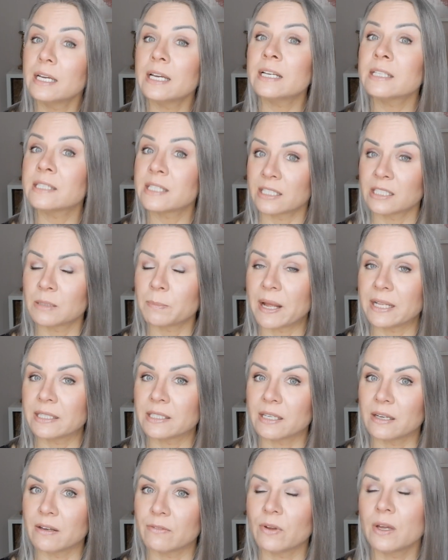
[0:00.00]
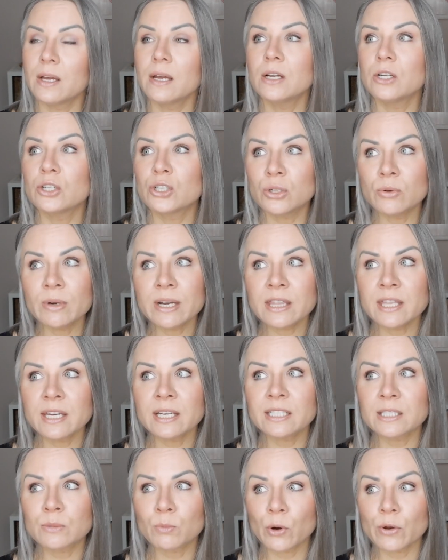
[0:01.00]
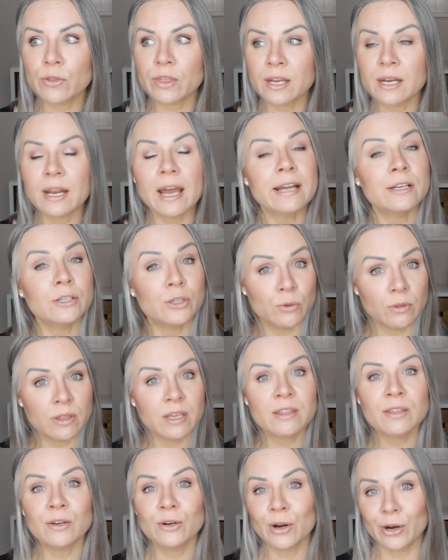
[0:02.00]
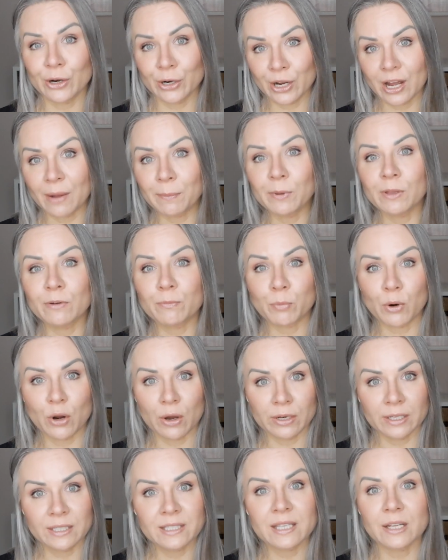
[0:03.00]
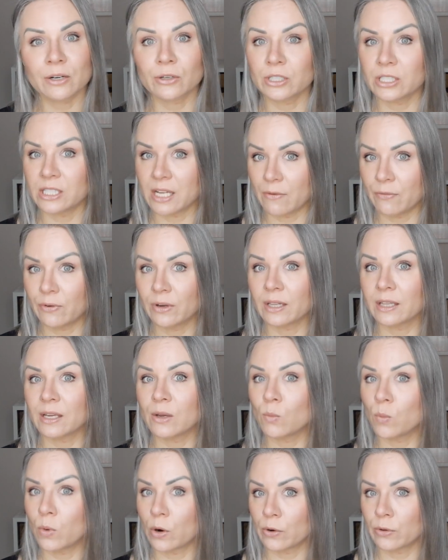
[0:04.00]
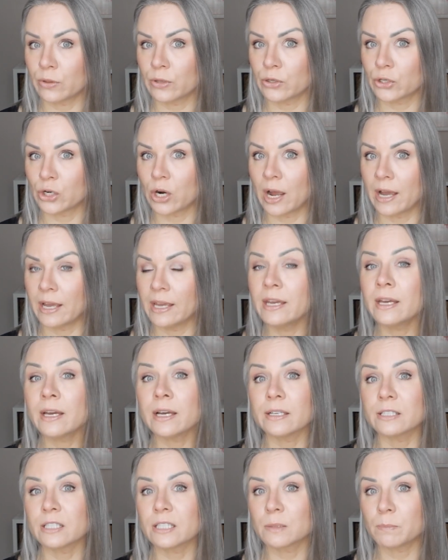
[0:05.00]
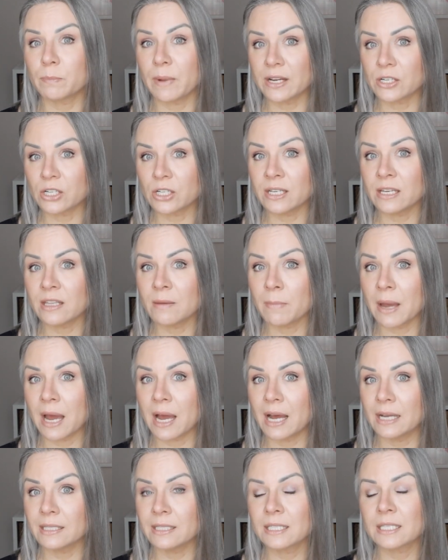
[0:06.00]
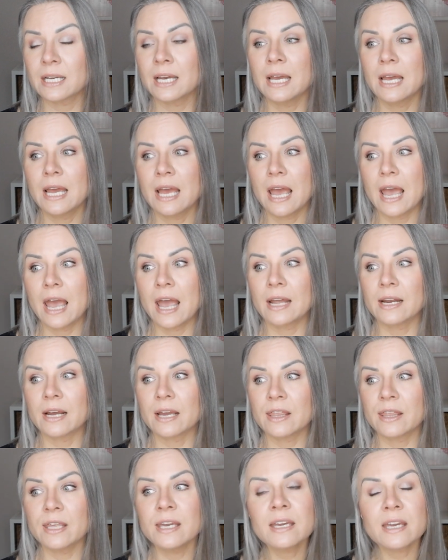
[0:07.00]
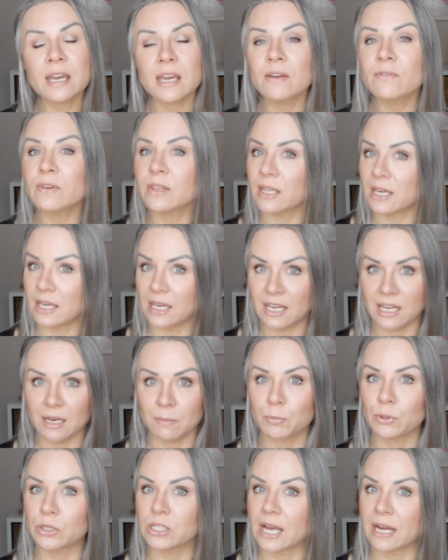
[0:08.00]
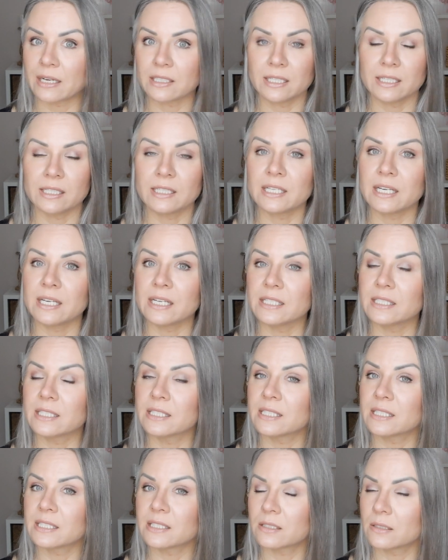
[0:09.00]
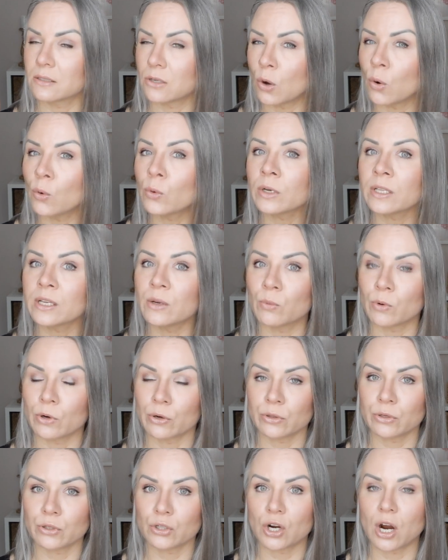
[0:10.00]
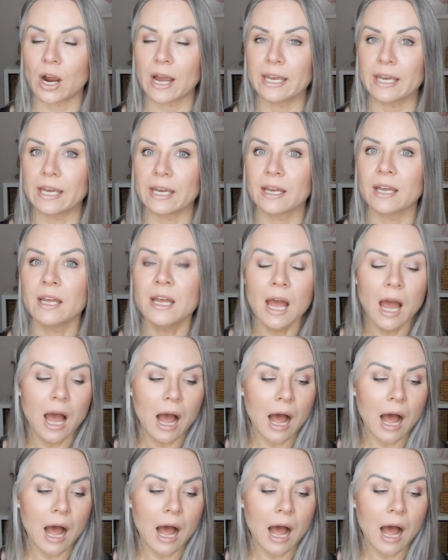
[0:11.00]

It's expensive. Do I think it's worth it? I do think there are a couple of products that are definitely worth trying, especially the mask and I think even the heat protectant is totally worth trying.